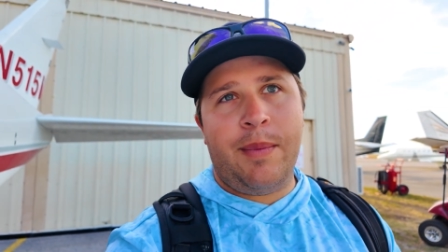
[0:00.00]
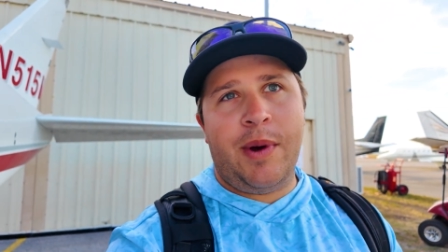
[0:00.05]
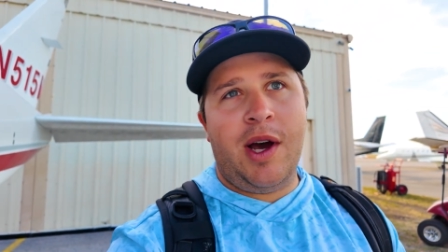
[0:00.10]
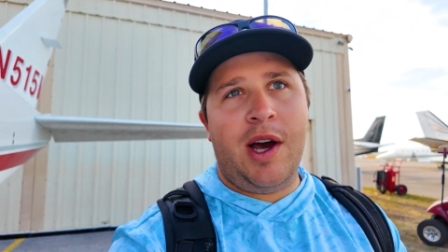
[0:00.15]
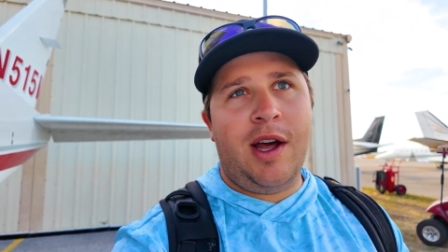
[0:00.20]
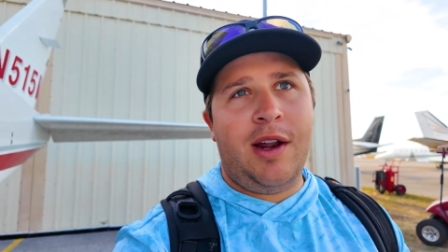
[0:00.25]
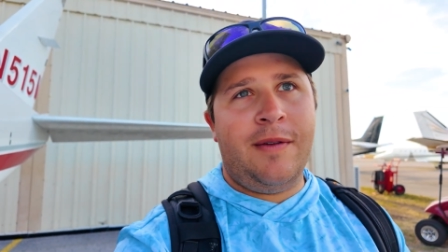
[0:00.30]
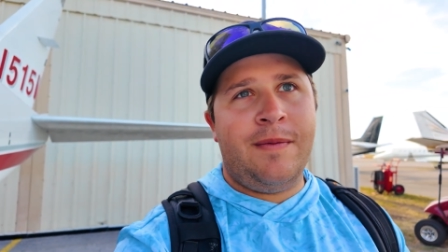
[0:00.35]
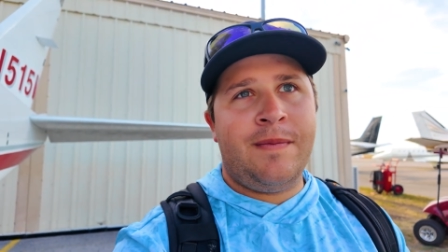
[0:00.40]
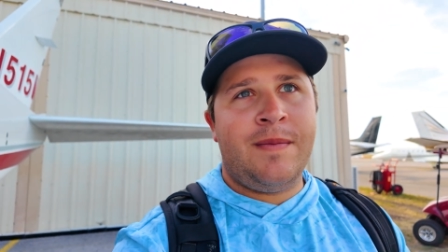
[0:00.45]

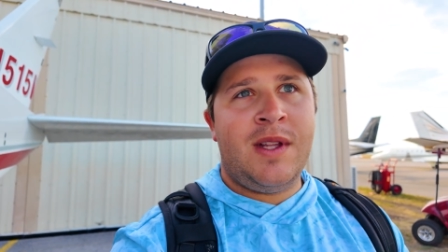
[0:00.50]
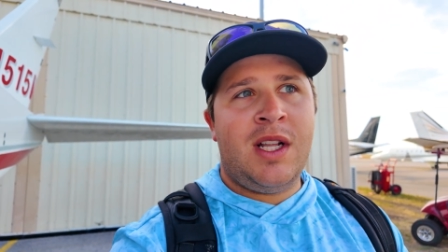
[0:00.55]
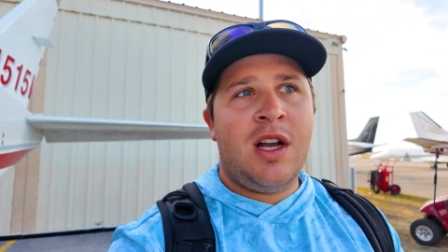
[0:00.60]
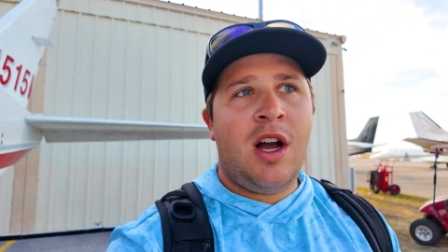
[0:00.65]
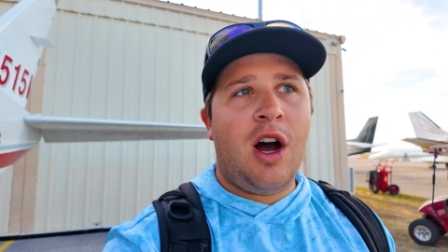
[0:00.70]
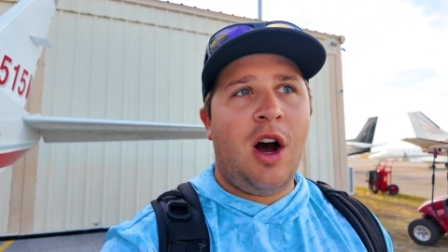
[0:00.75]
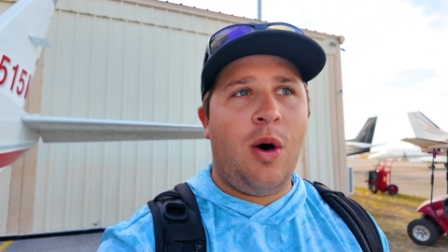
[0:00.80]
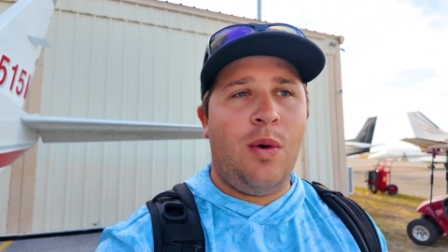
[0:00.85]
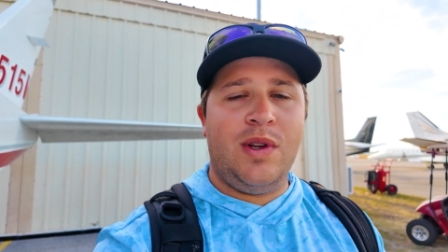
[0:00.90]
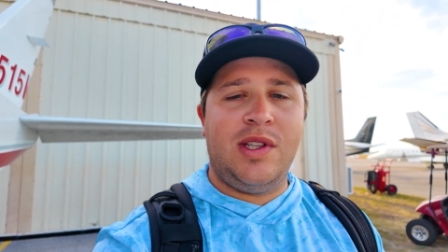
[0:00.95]
But
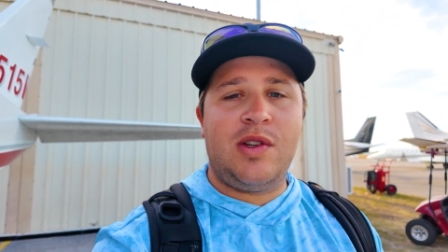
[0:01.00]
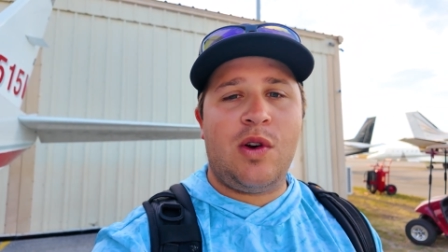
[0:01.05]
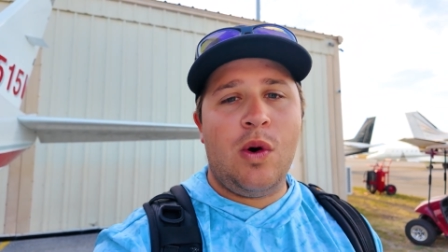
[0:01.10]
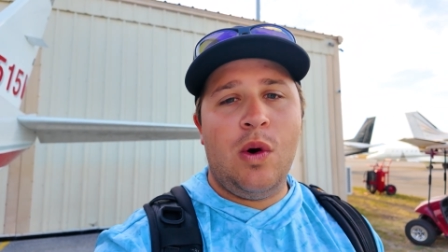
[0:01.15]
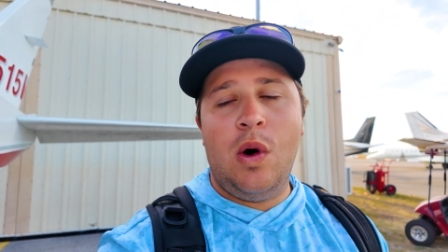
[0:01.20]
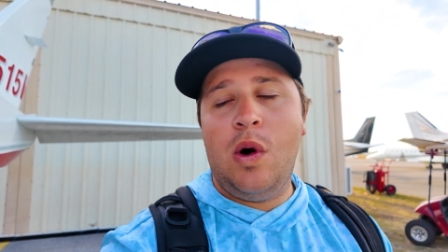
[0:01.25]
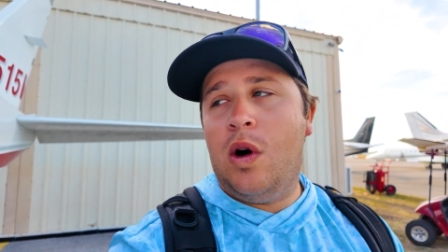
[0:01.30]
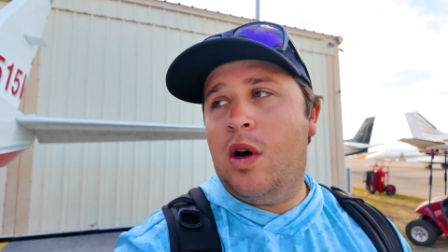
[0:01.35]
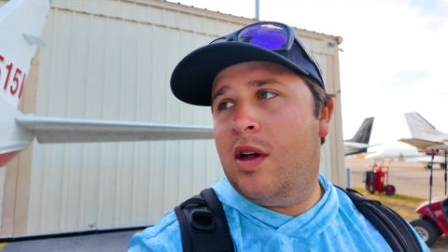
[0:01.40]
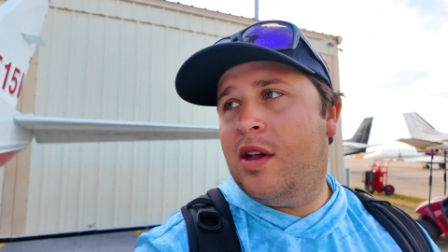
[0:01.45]
always
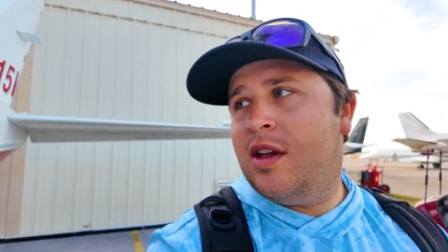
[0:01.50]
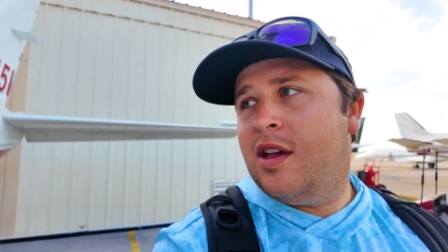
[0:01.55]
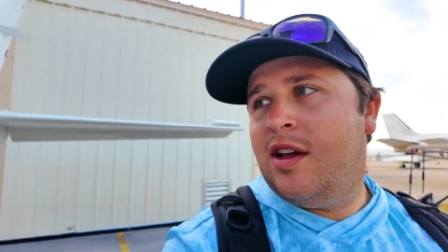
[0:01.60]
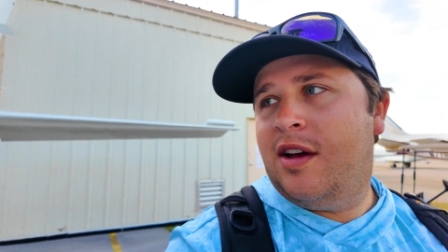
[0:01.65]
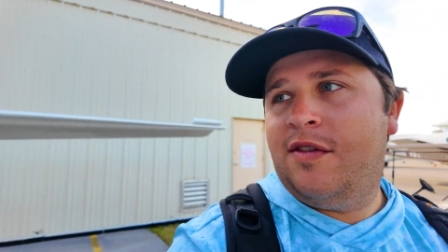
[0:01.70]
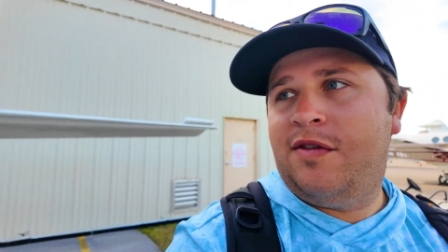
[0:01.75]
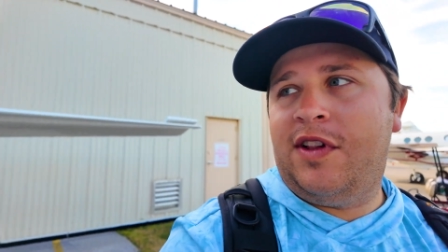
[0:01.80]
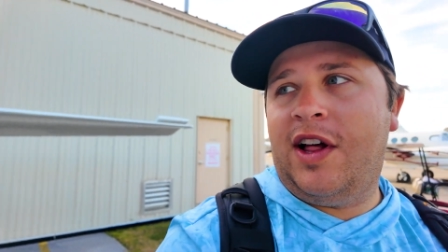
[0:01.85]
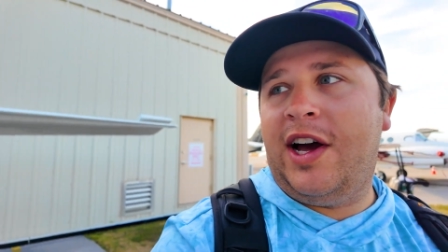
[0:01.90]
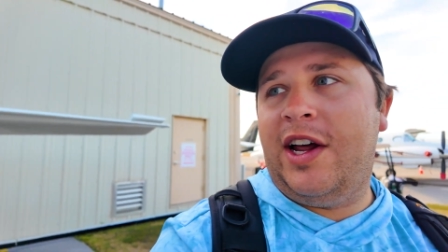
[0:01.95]
cool
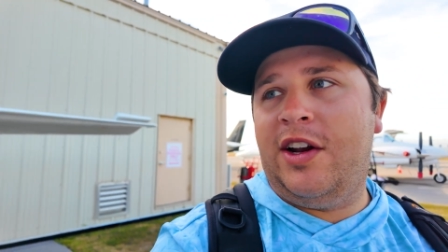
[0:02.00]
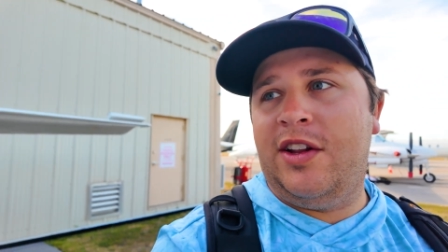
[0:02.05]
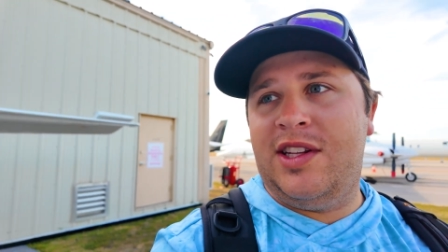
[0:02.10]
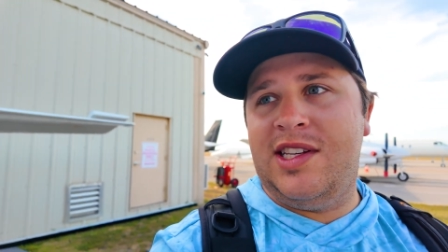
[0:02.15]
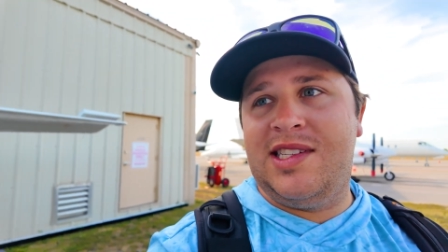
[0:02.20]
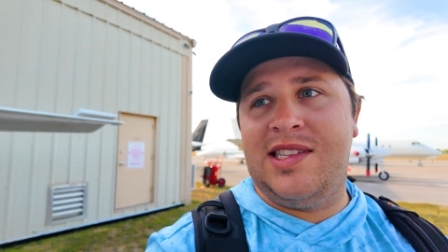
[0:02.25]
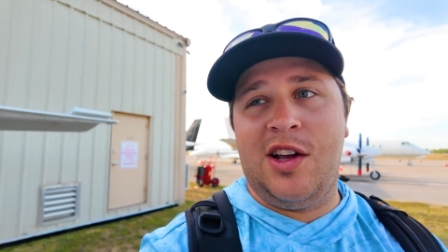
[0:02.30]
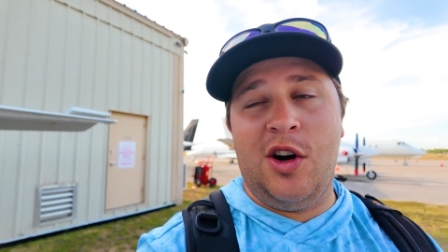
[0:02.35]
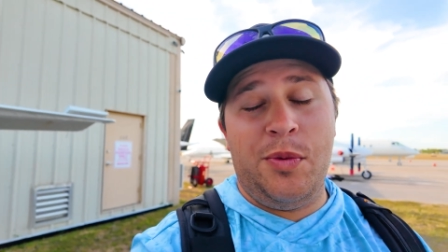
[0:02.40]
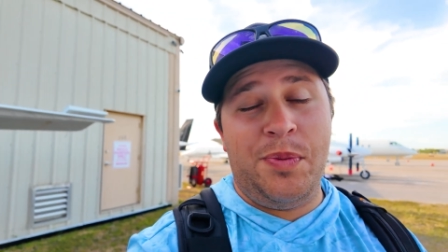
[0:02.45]
flying on
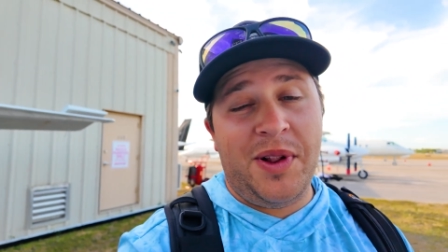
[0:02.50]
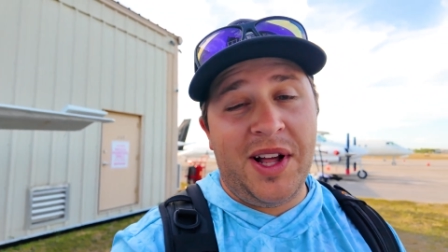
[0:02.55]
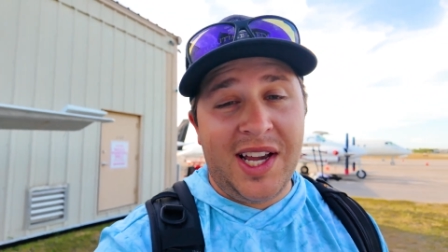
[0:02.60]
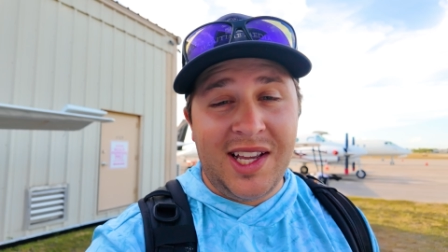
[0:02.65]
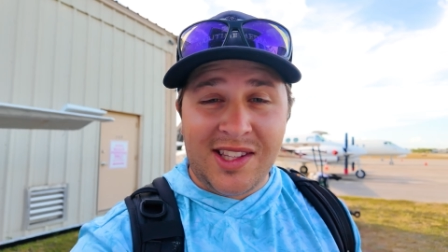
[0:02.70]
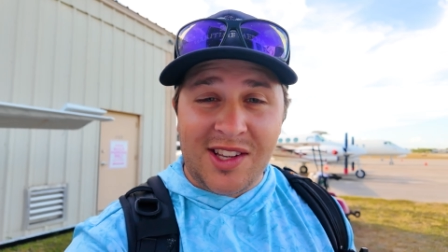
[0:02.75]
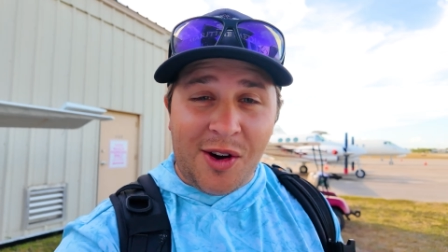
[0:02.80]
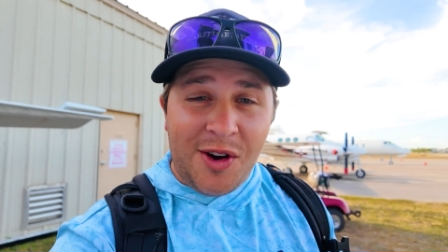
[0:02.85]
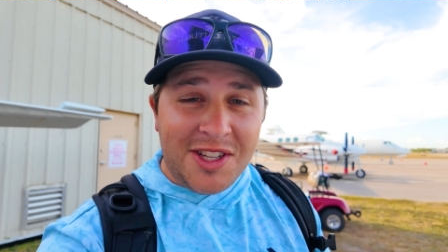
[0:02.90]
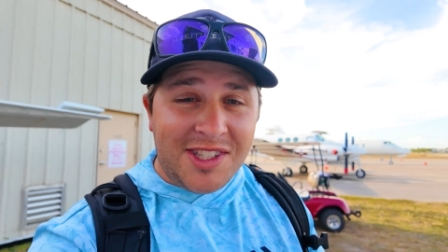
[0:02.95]
these little
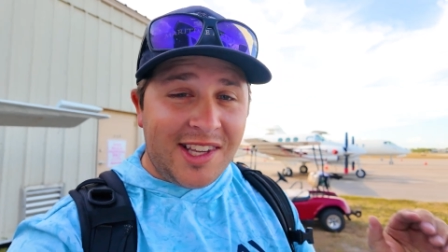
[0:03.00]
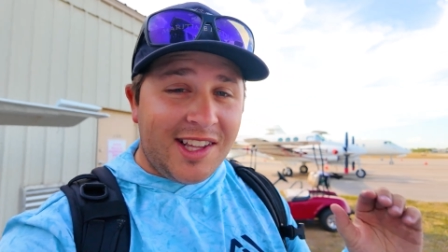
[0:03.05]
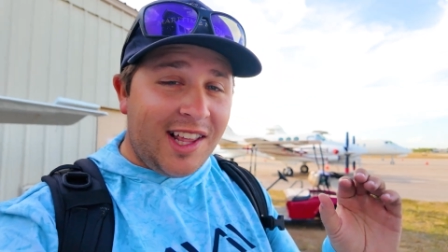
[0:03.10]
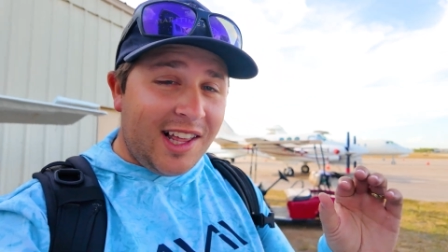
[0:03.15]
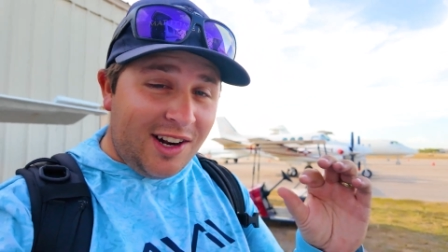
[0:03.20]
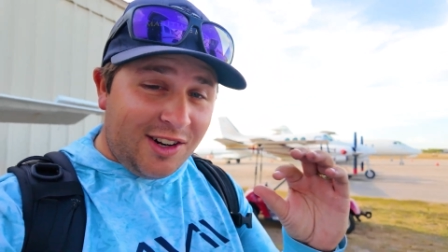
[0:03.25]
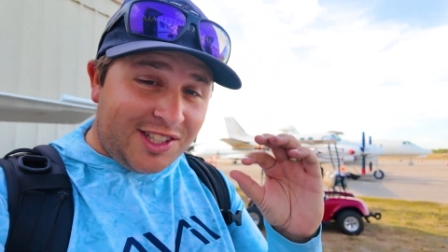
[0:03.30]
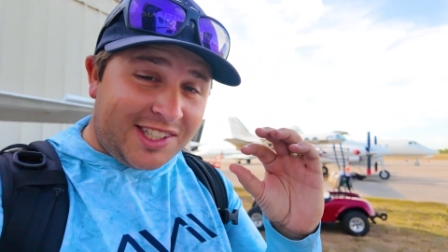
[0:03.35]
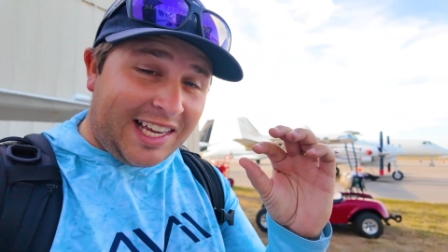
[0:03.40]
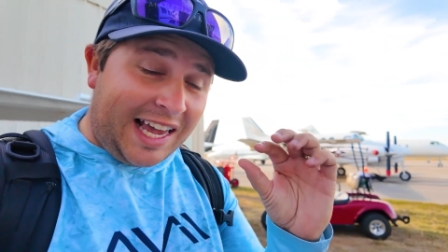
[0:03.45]
planes. Always a
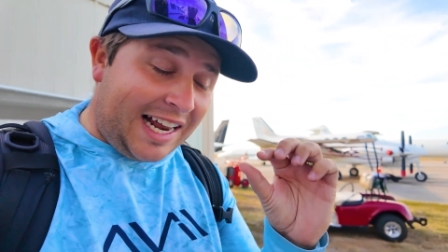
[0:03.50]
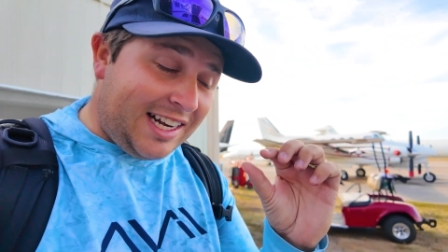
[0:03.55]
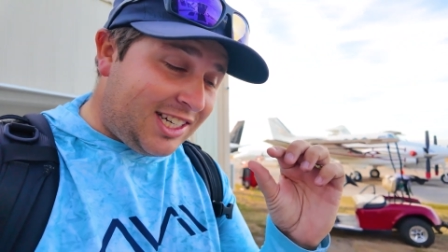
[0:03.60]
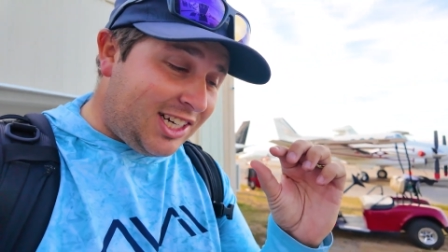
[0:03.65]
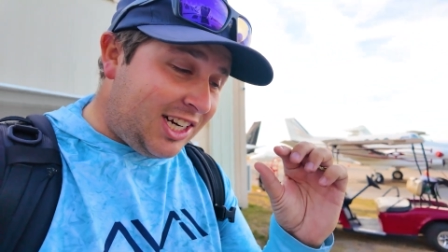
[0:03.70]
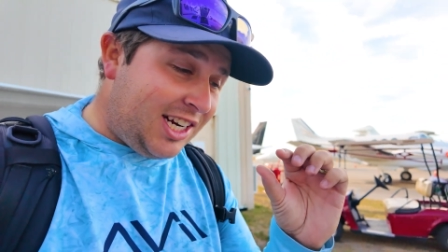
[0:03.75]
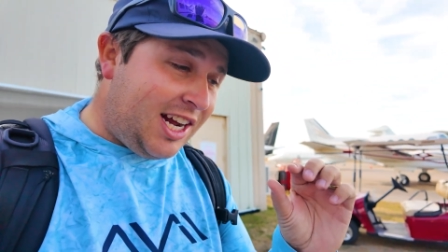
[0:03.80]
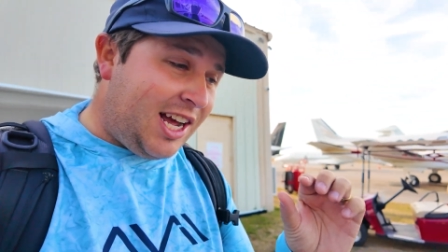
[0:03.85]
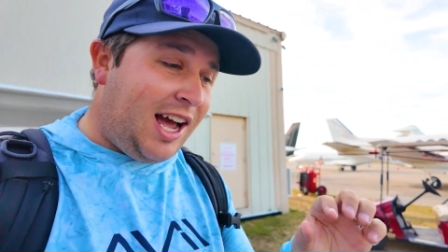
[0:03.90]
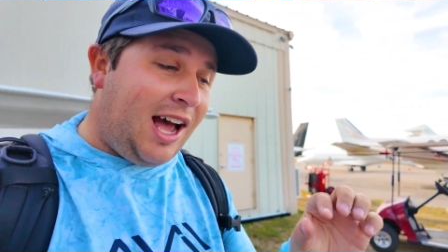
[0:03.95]
little
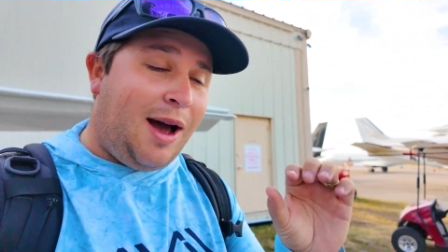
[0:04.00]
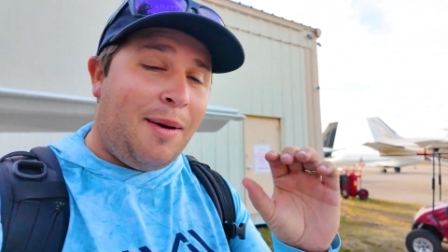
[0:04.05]
sketchy.